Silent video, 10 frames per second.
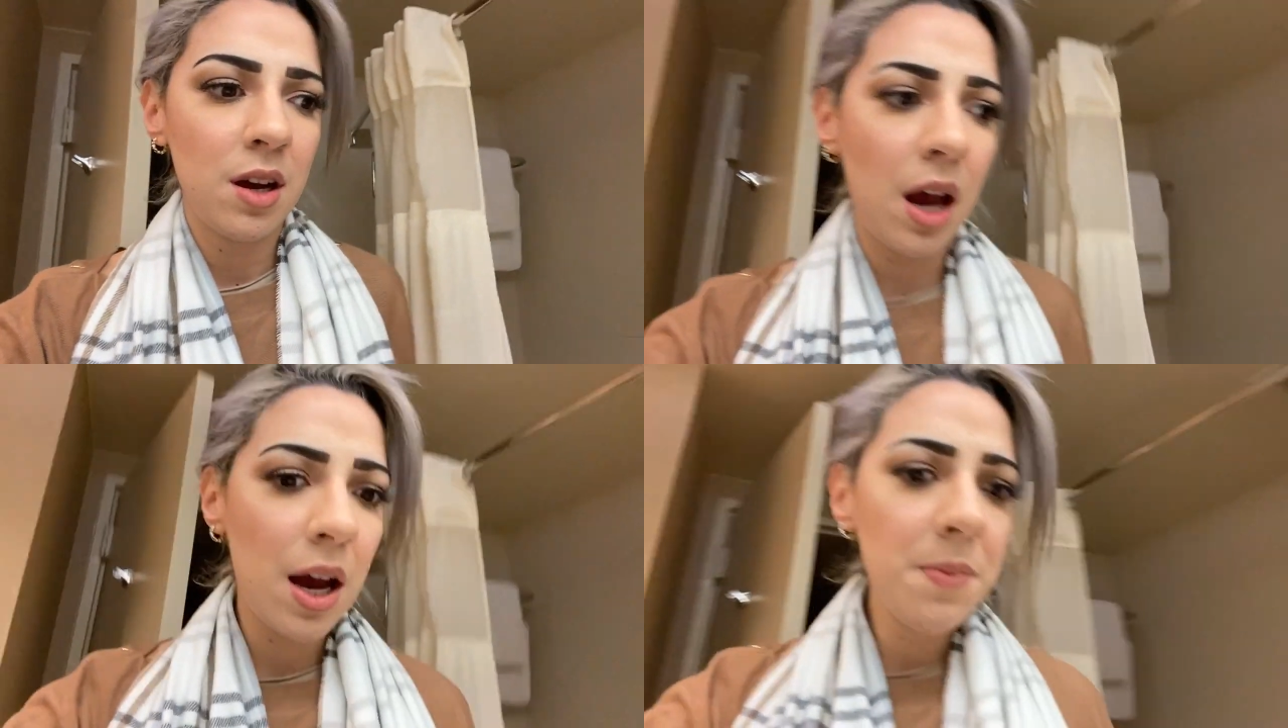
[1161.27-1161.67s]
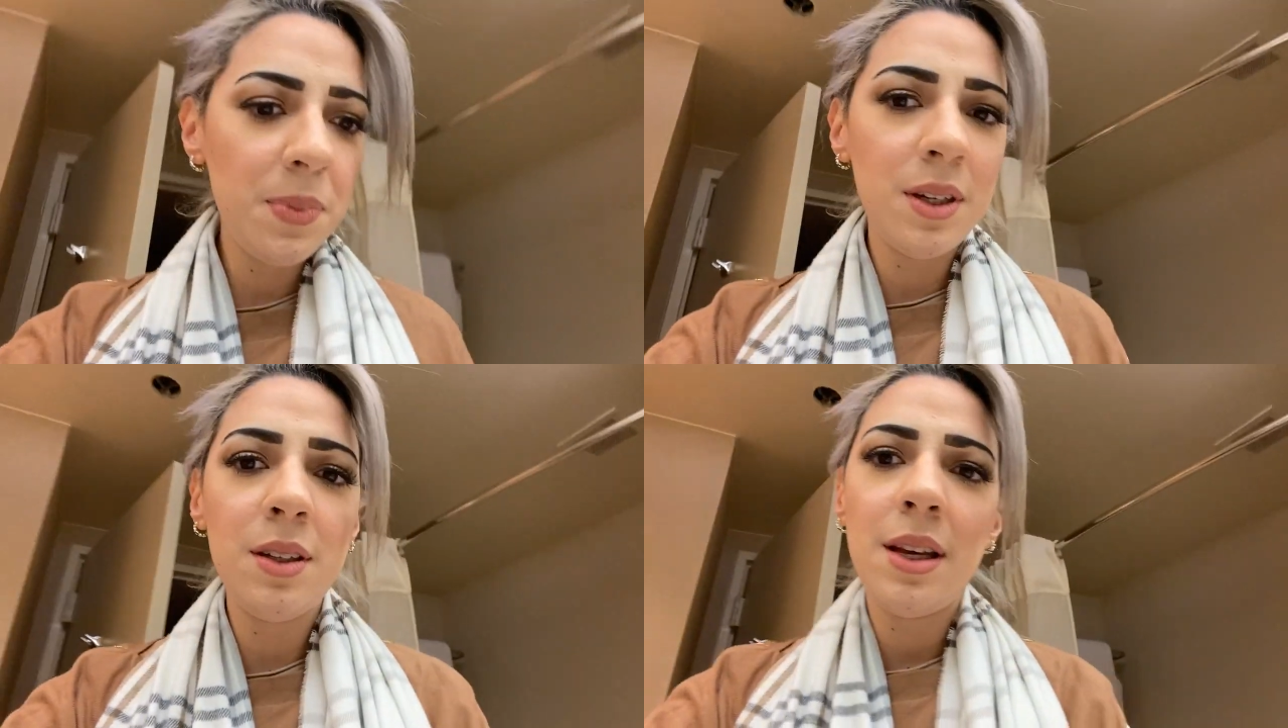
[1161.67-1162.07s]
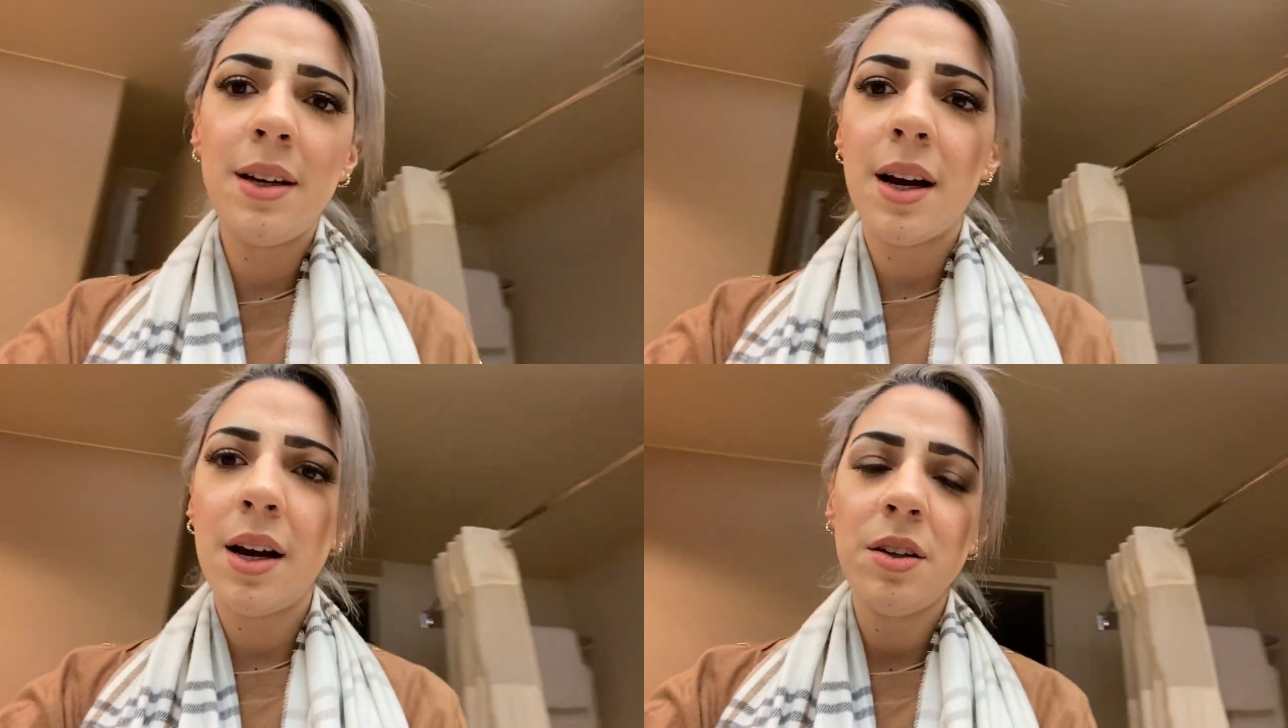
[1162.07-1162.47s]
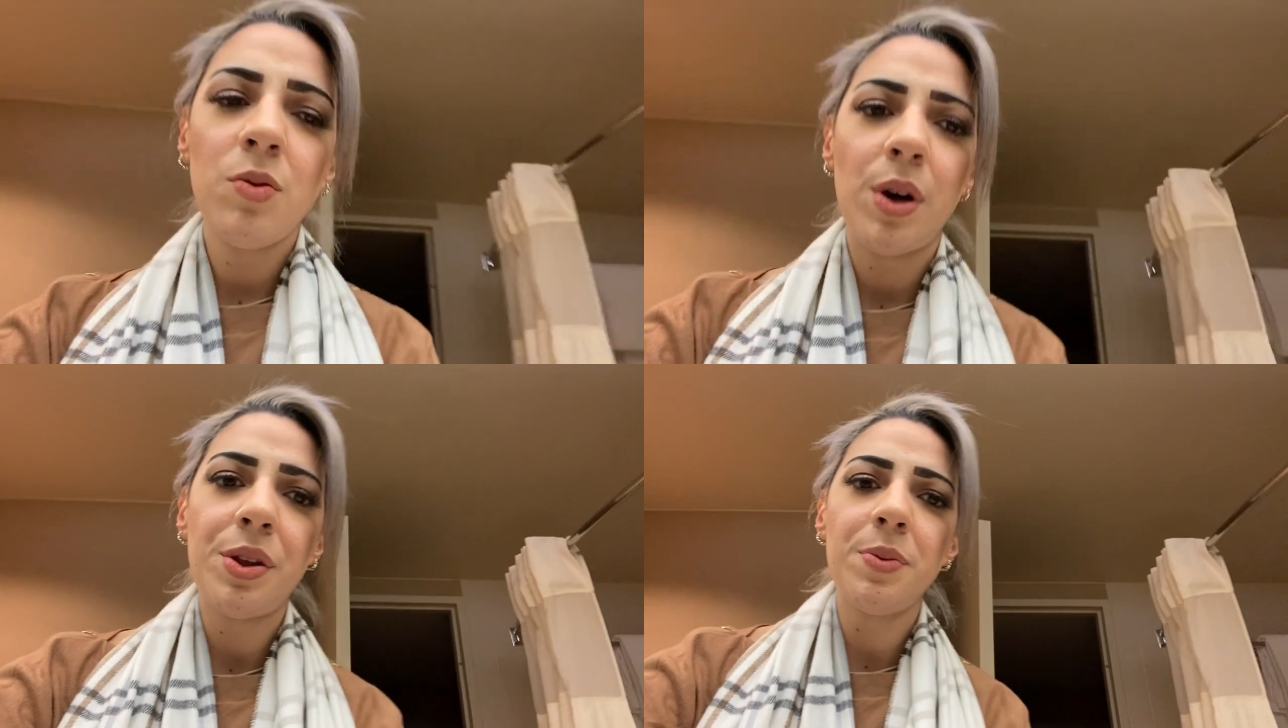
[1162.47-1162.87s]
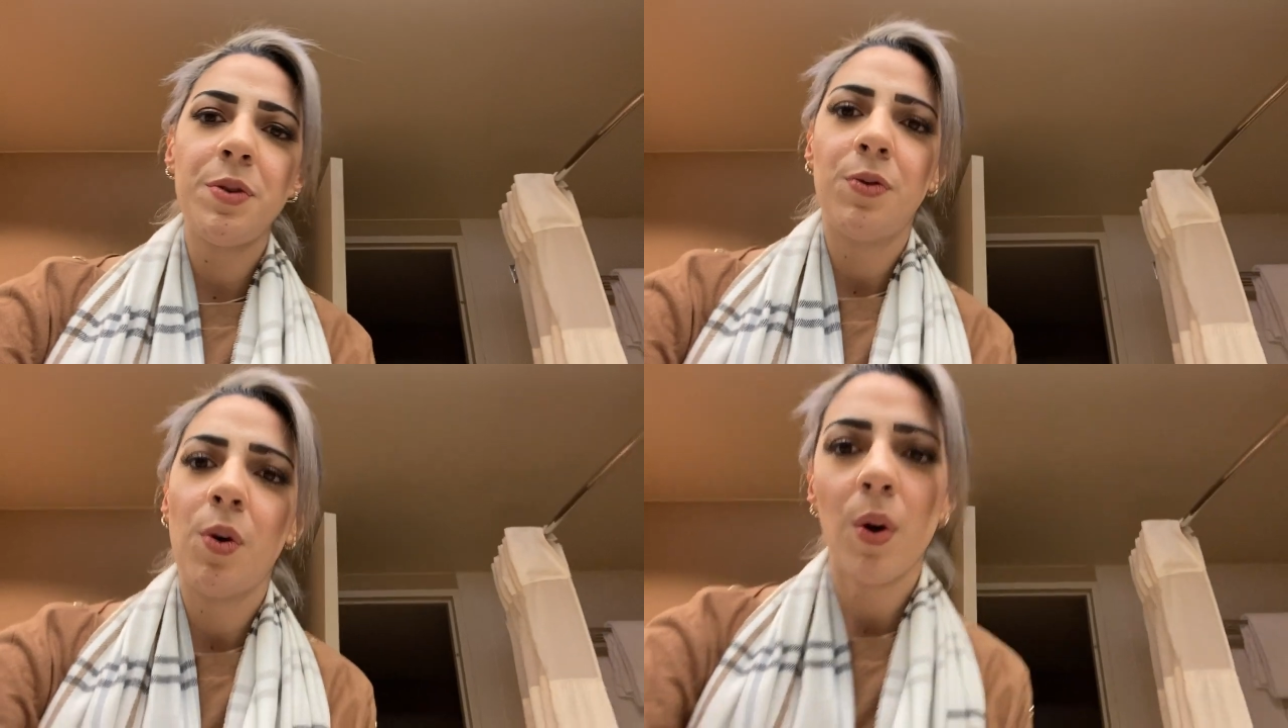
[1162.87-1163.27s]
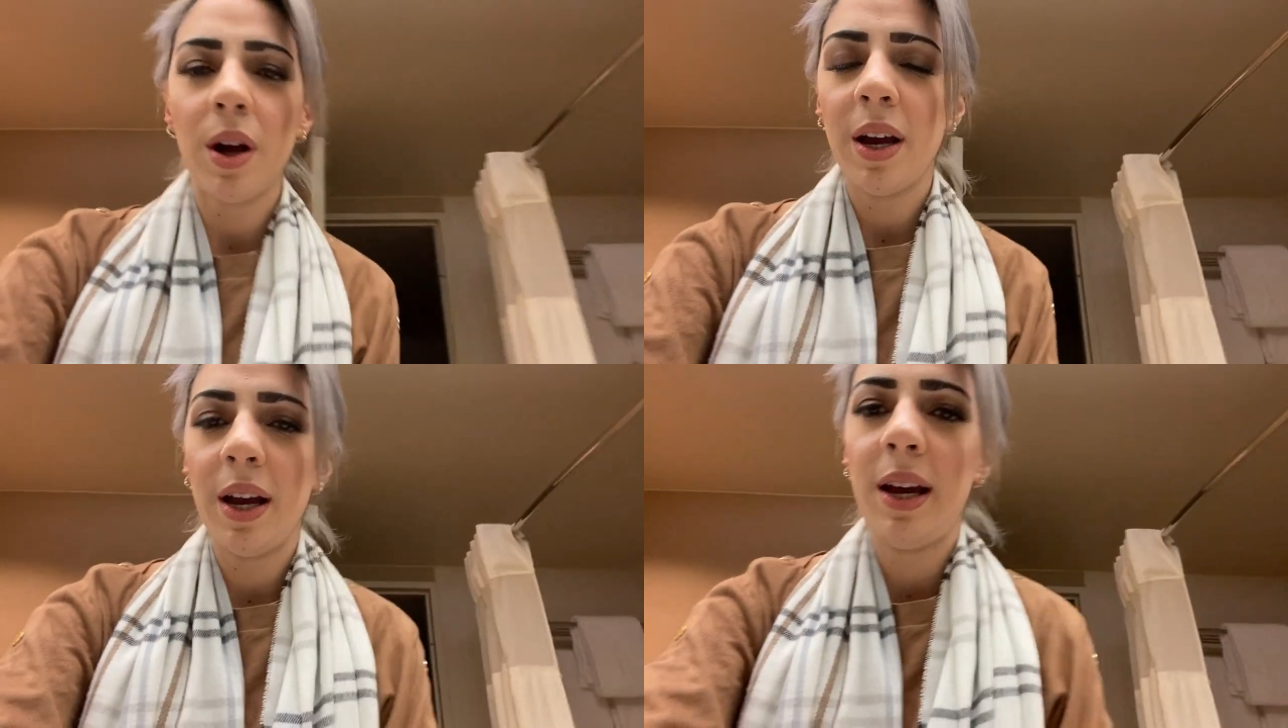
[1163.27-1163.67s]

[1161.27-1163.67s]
I've been in that kind of weather before